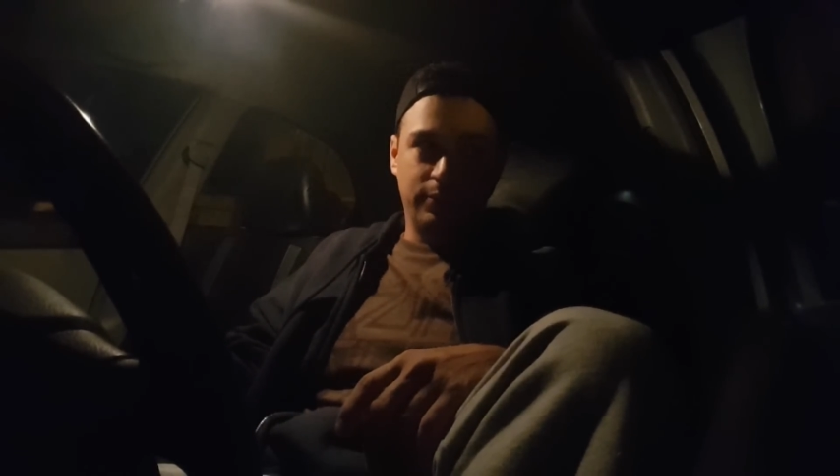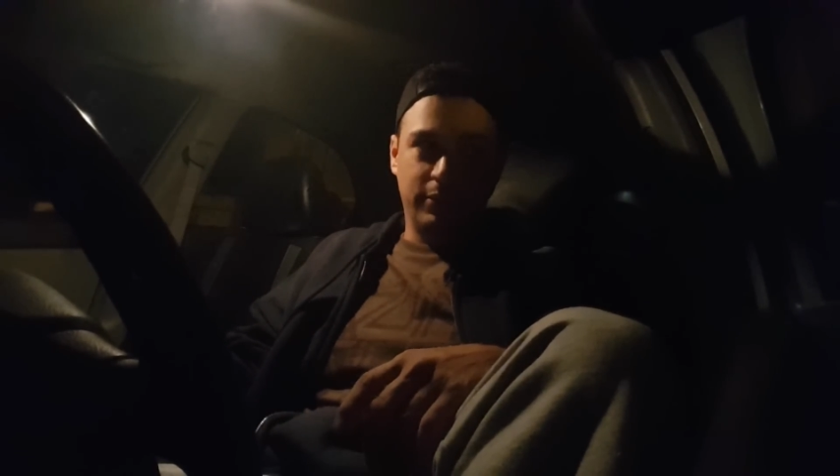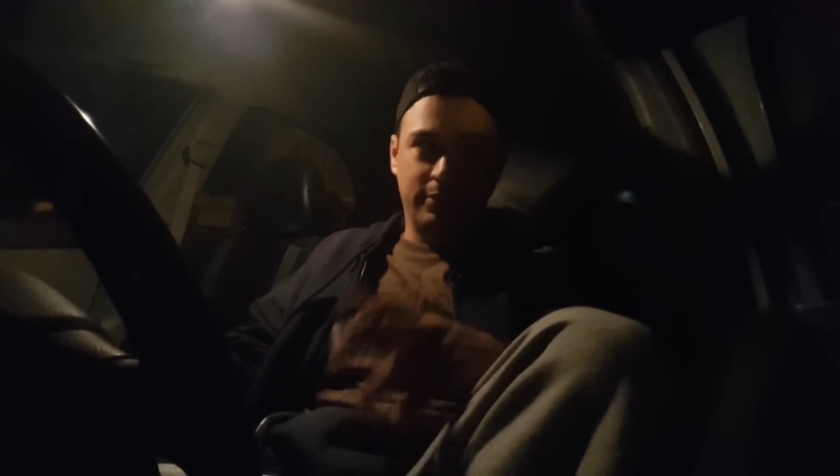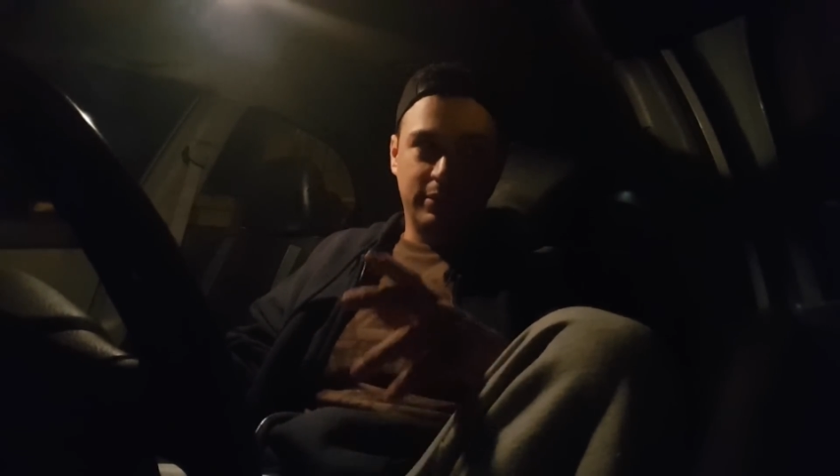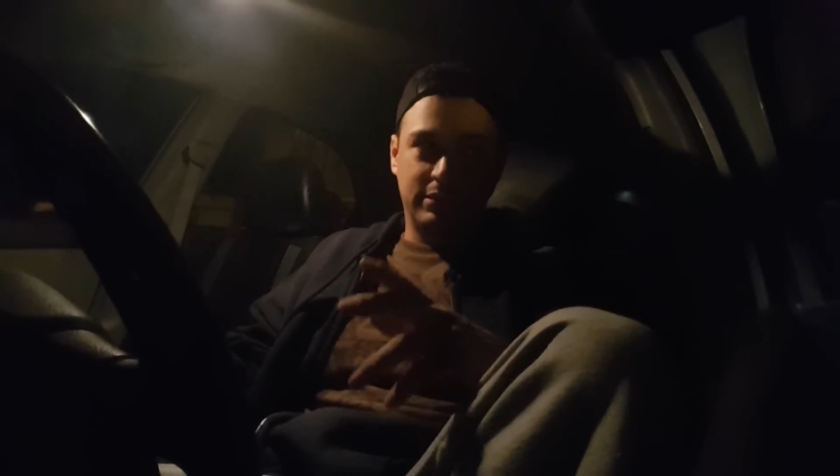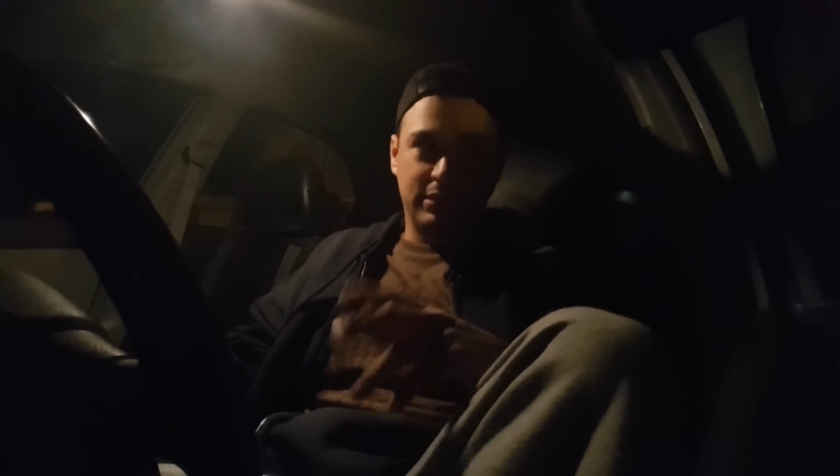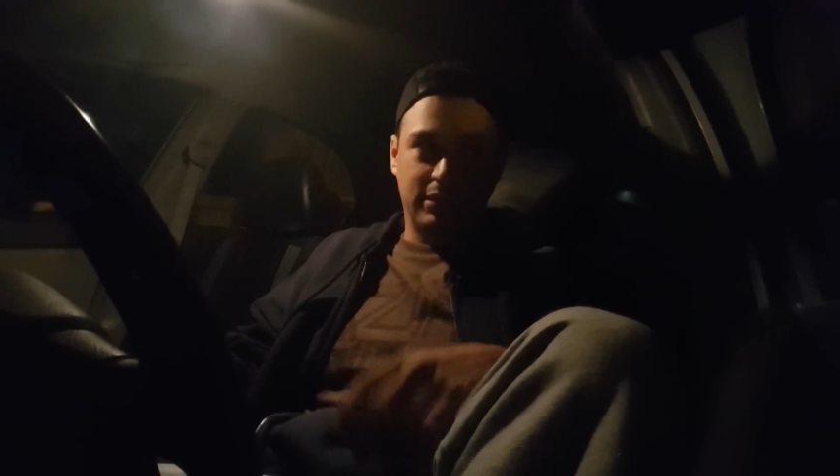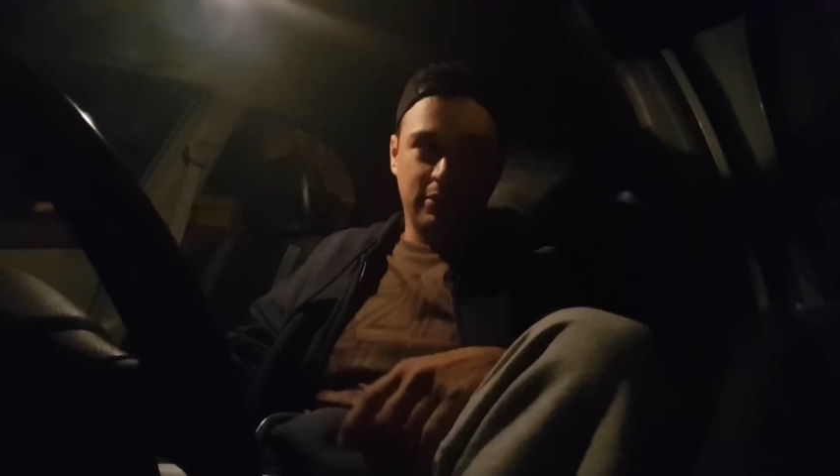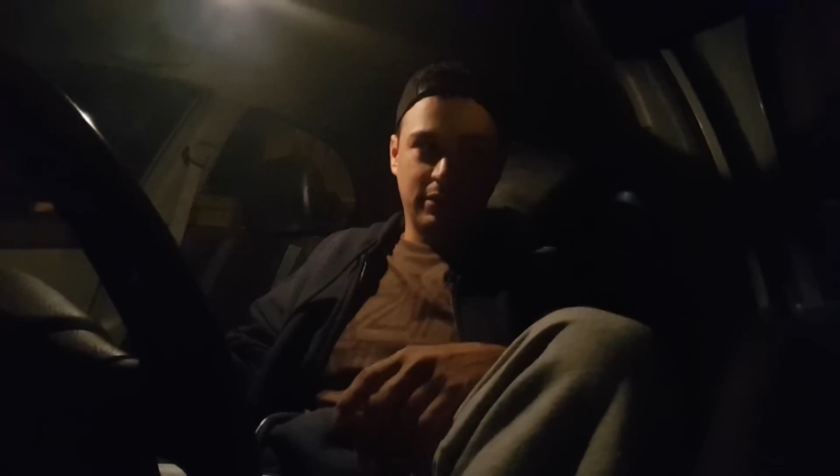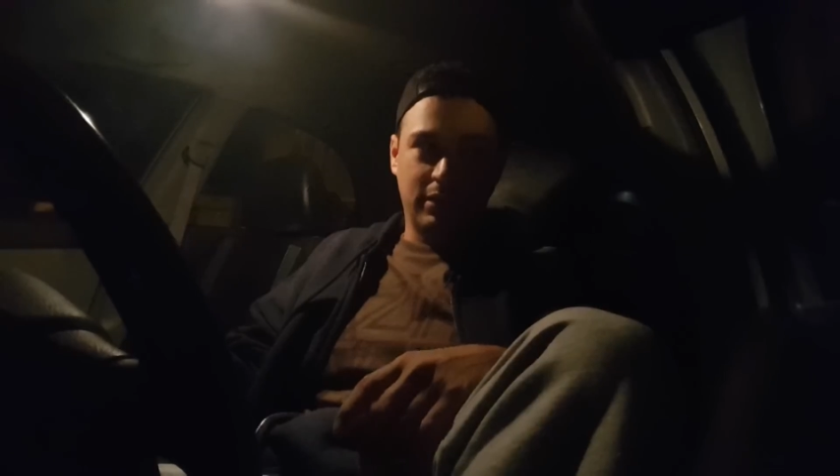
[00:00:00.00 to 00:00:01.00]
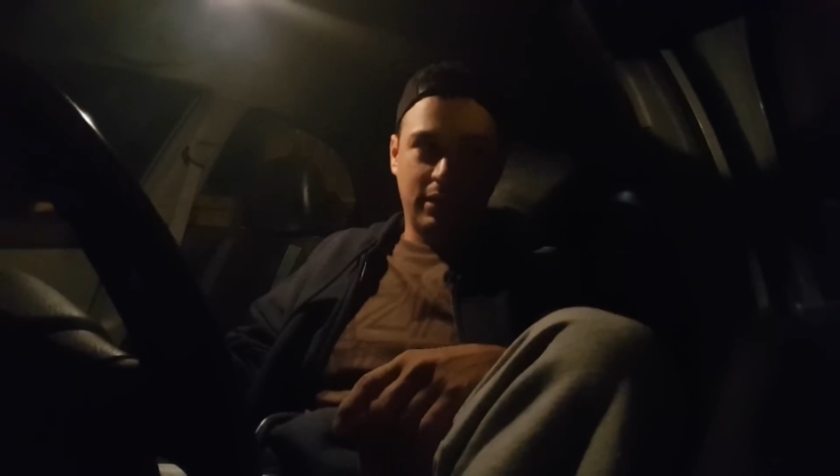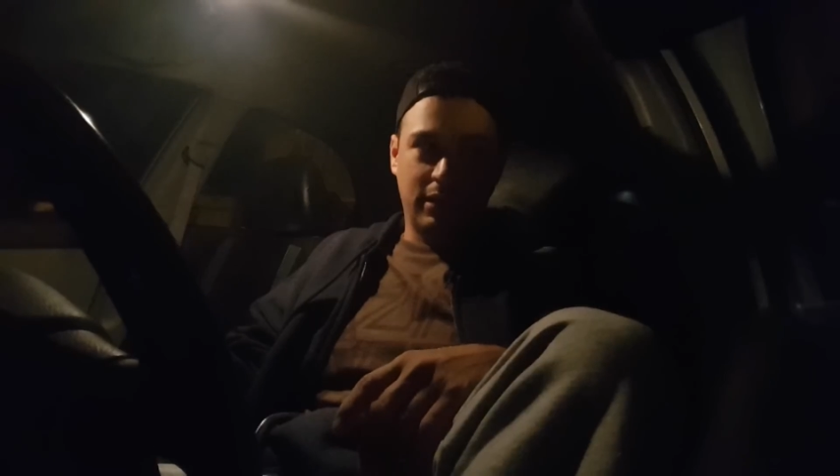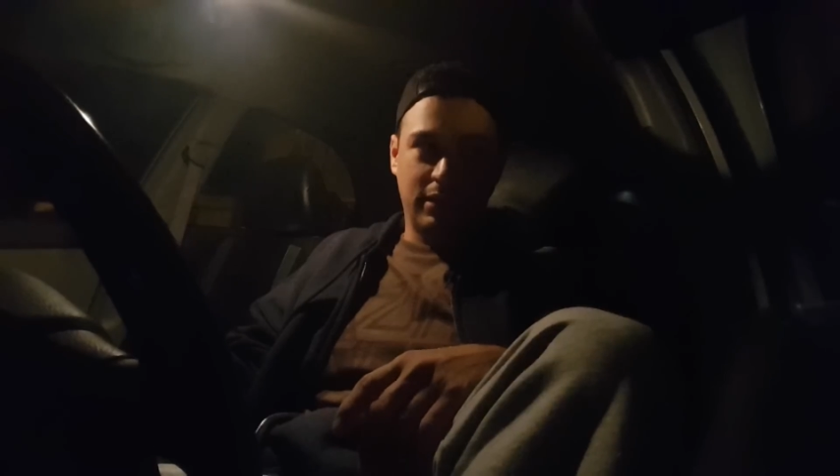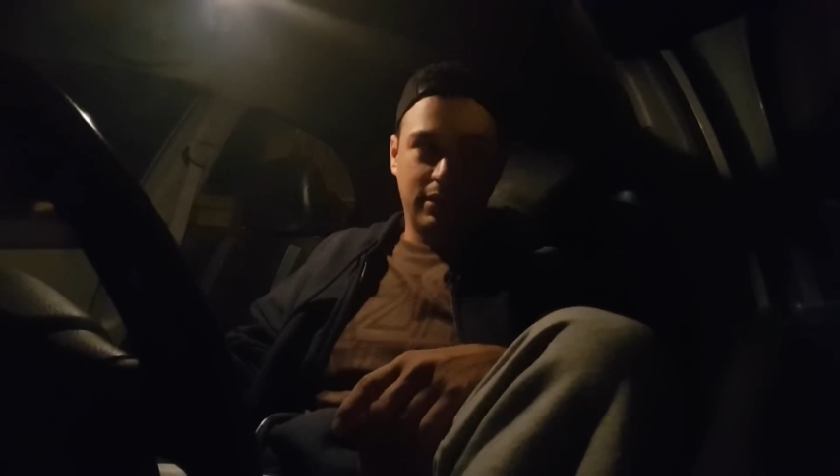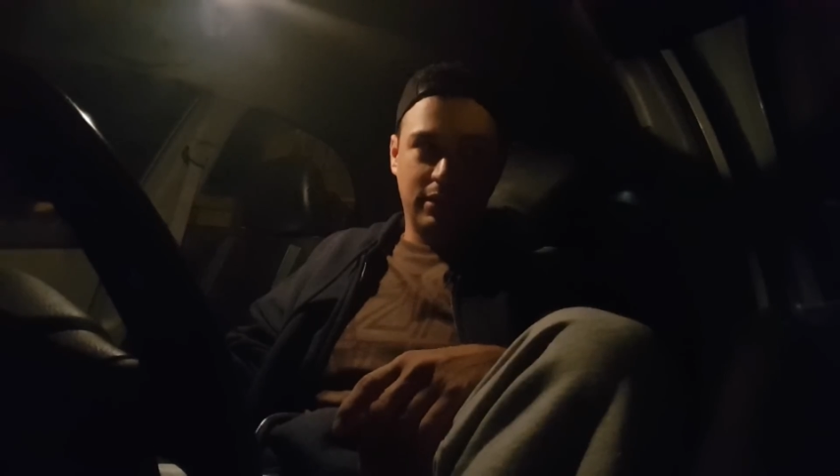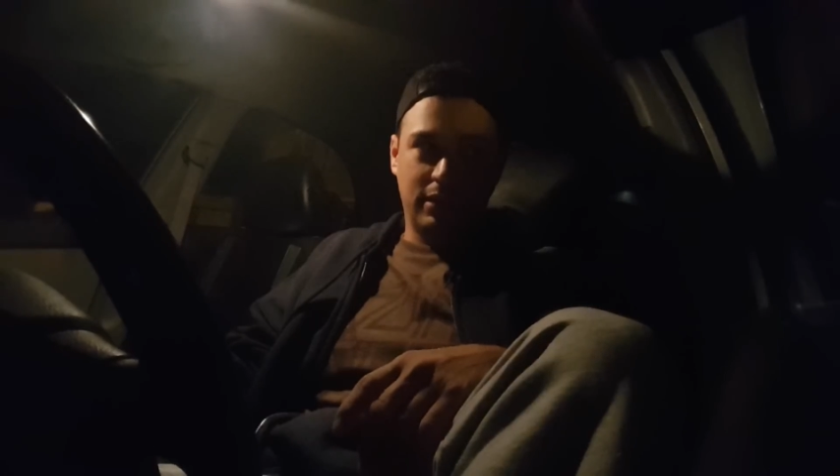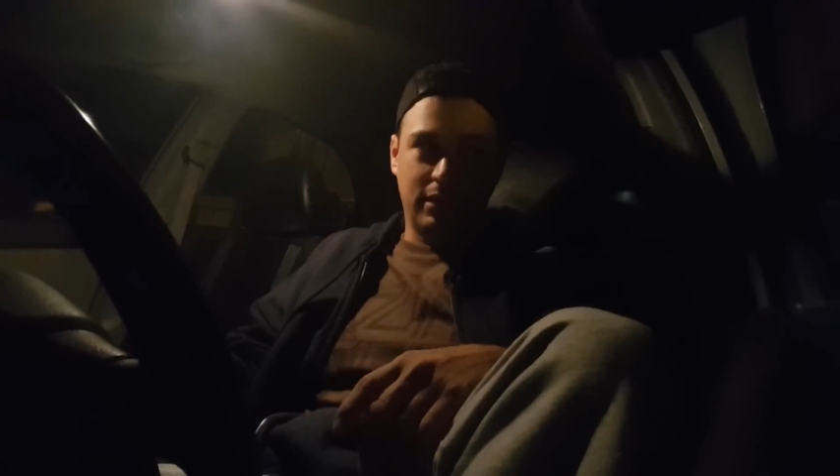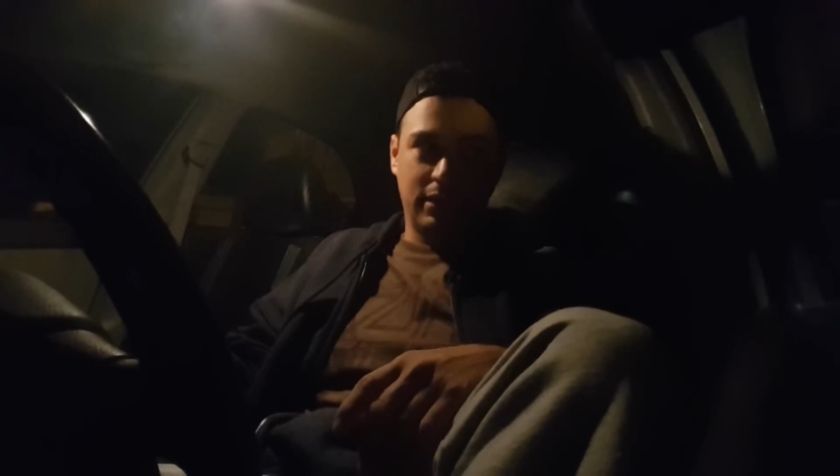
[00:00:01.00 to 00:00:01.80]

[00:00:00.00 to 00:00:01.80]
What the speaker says: my security guy